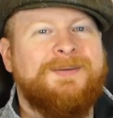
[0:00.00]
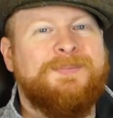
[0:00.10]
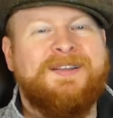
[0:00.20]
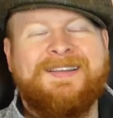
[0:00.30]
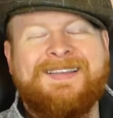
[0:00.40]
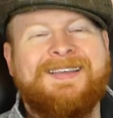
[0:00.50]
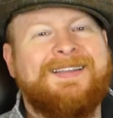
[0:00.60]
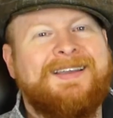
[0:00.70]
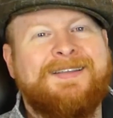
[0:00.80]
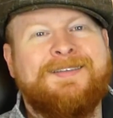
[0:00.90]
But again,
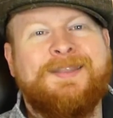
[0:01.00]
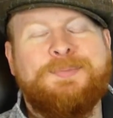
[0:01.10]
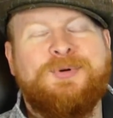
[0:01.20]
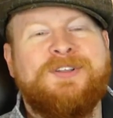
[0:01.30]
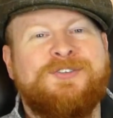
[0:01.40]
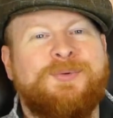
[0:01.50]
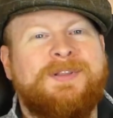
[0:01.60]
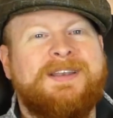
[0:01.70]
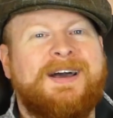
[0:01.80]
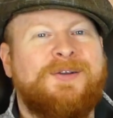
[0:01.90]
like I said, the points are
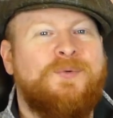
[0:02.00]
really not